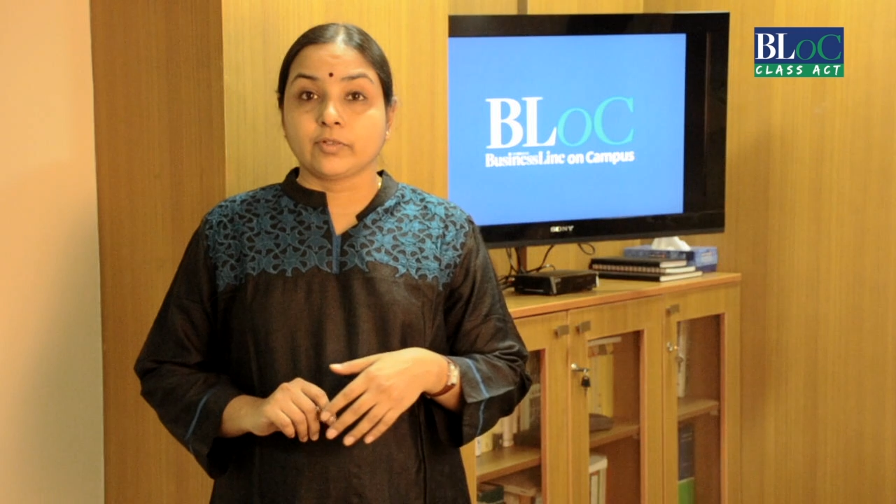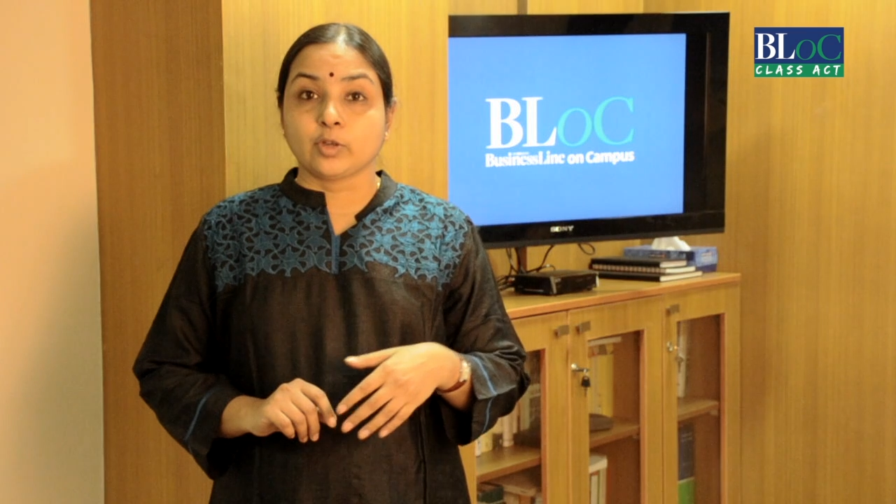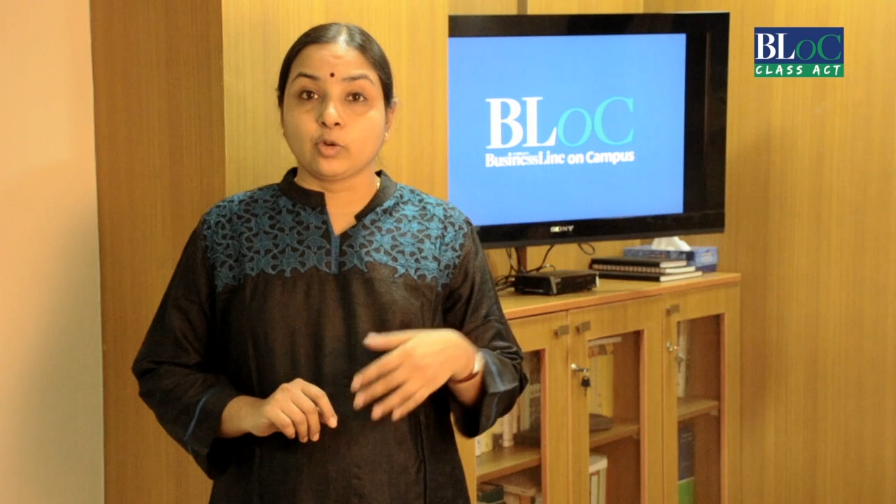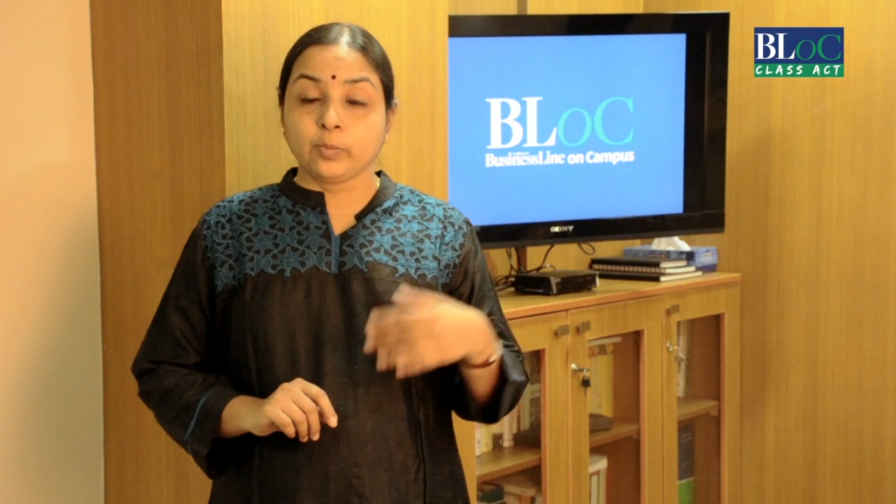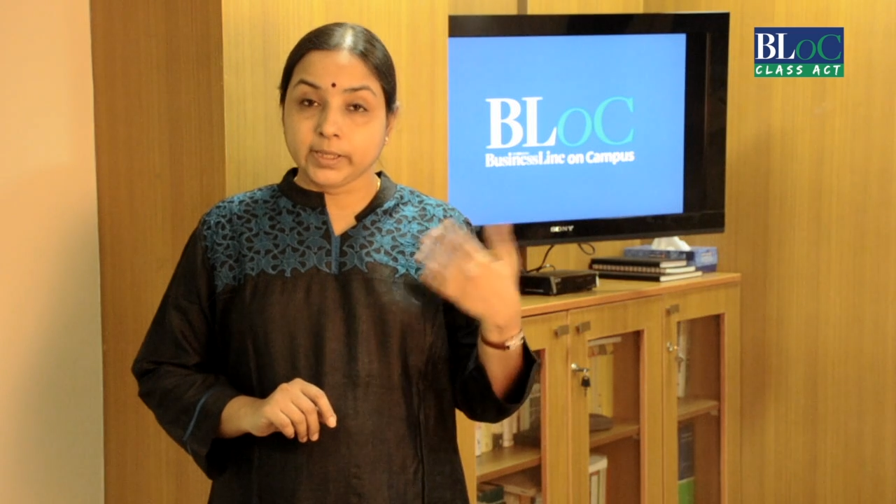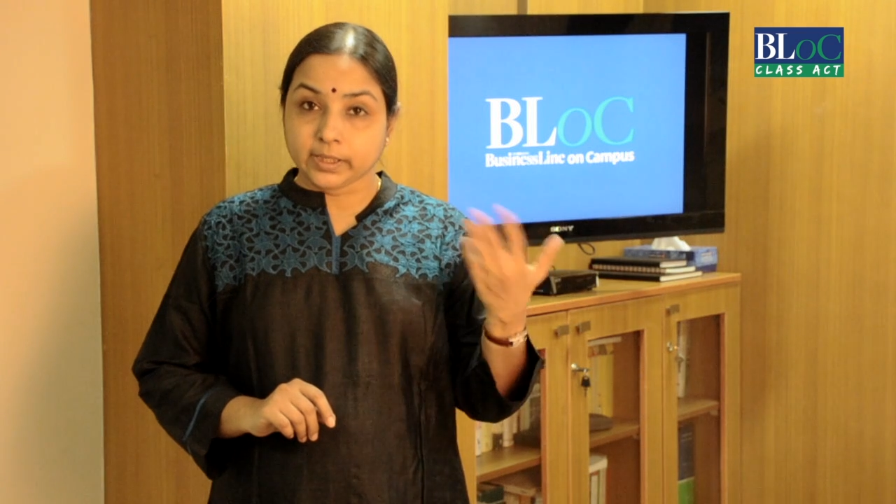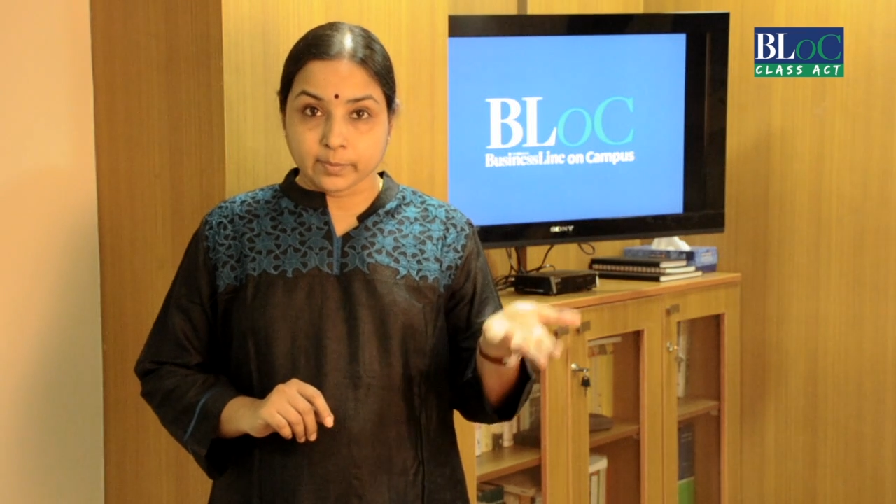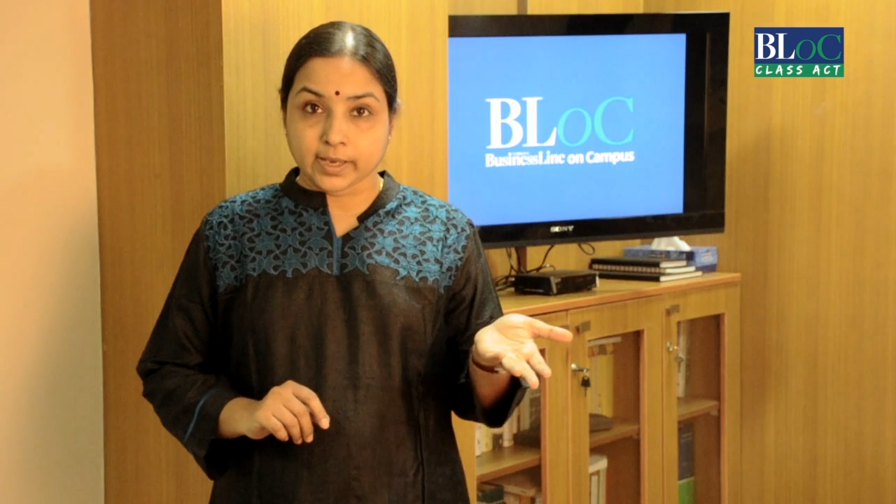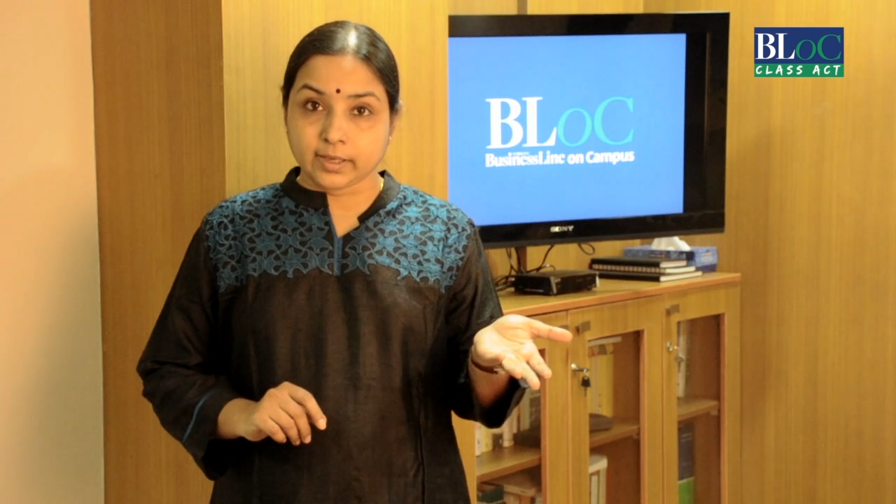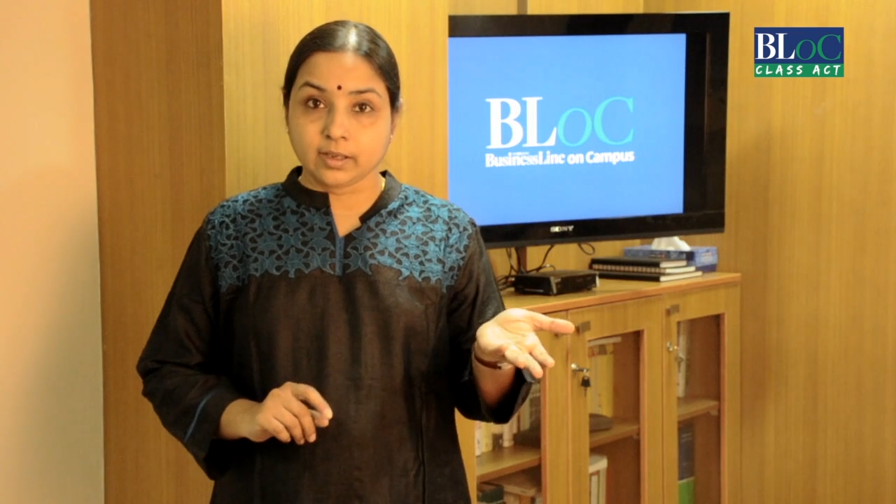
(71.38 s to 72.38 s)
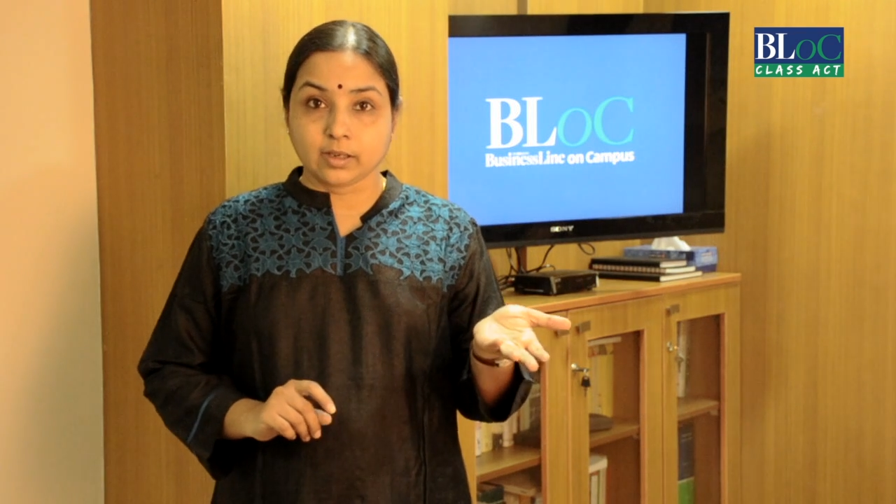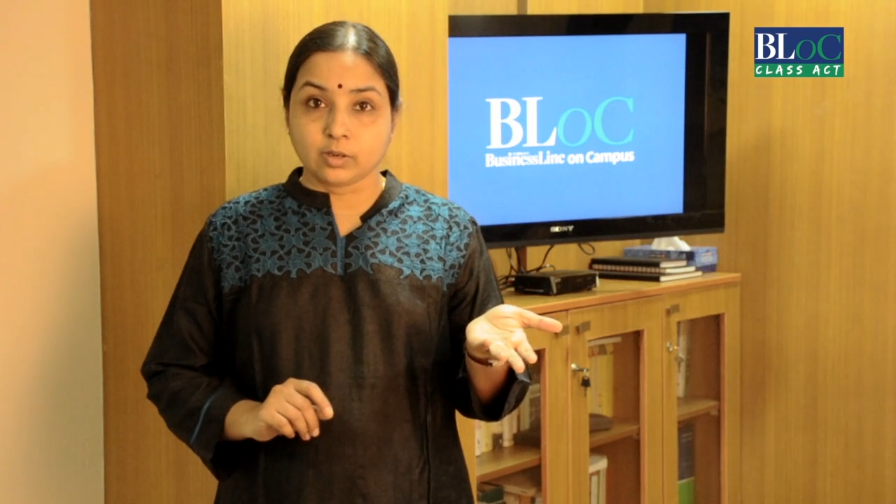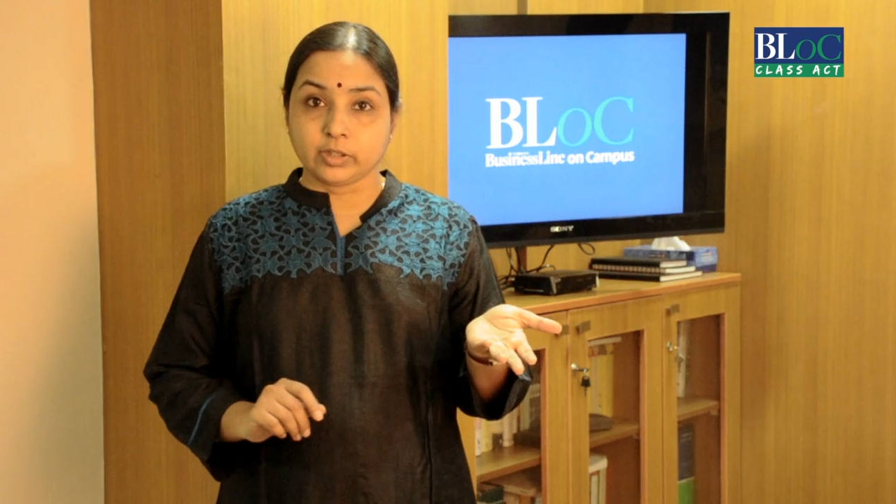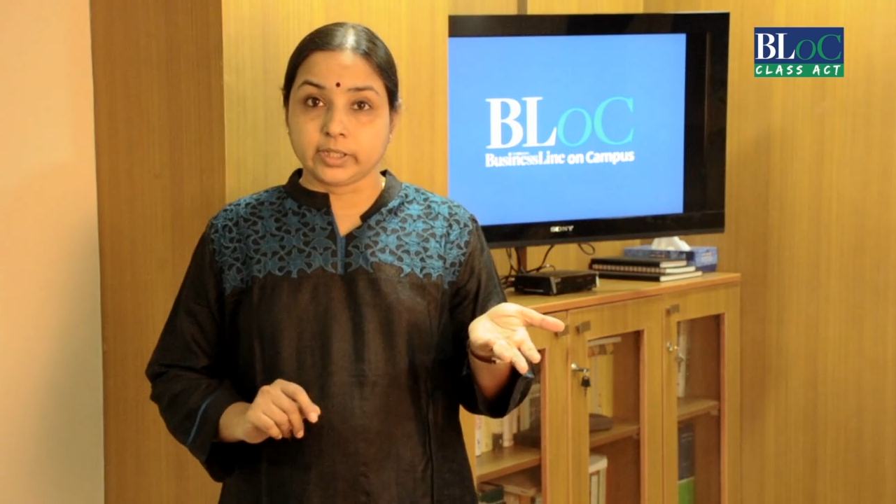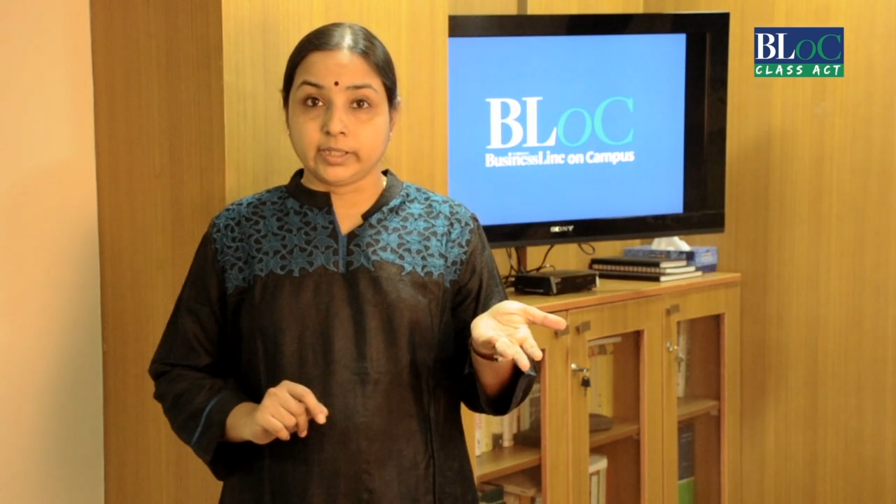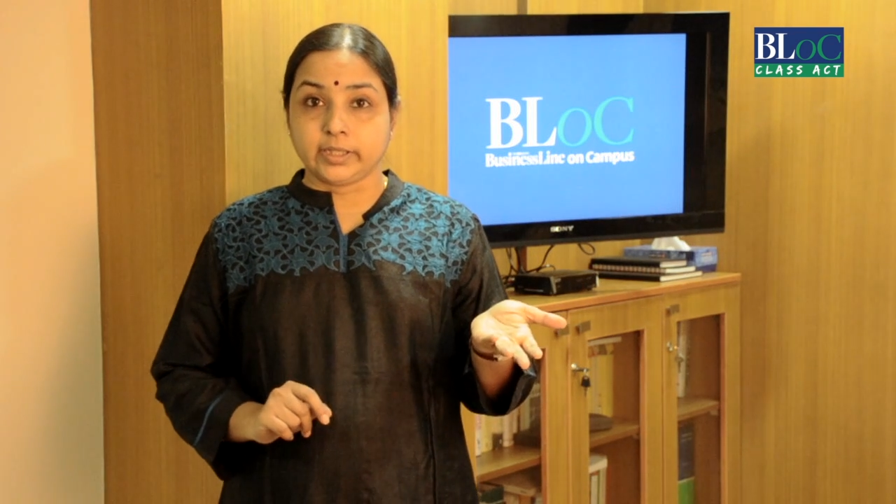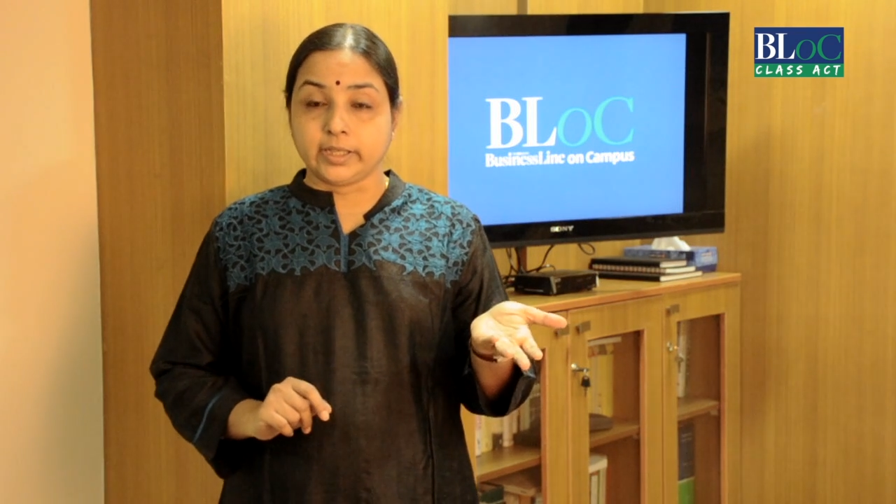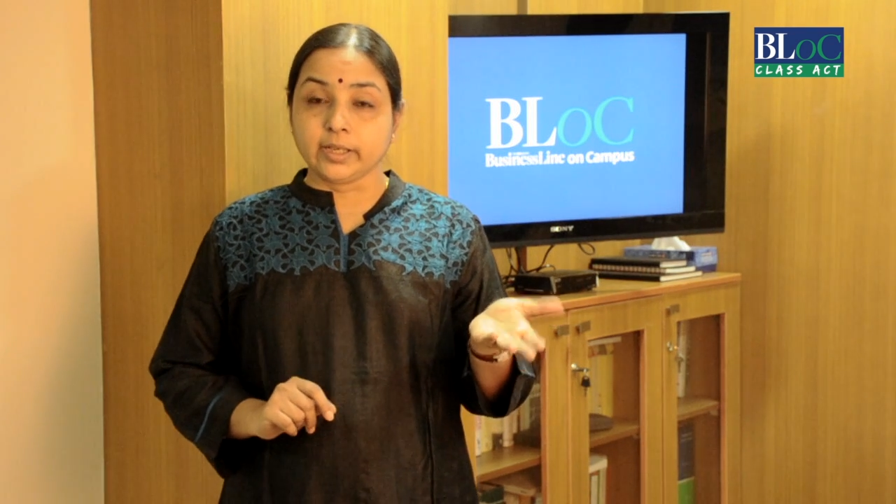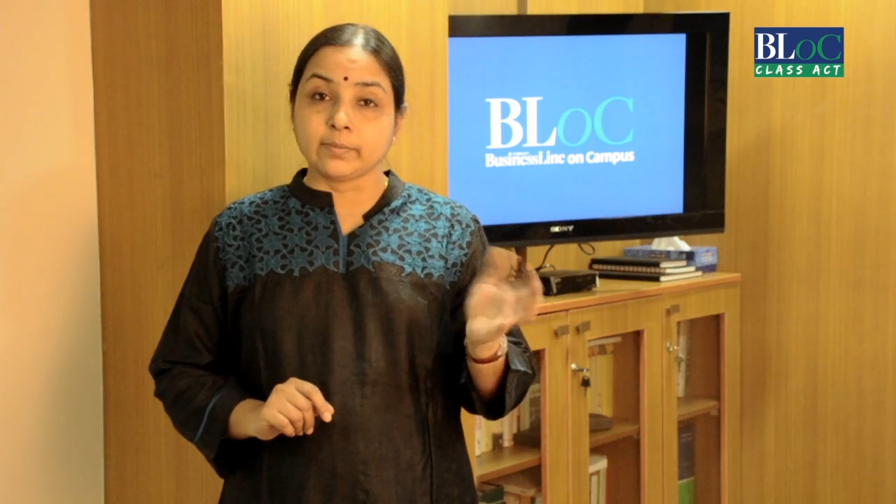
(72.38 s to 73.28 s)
you are opening a bank account in India,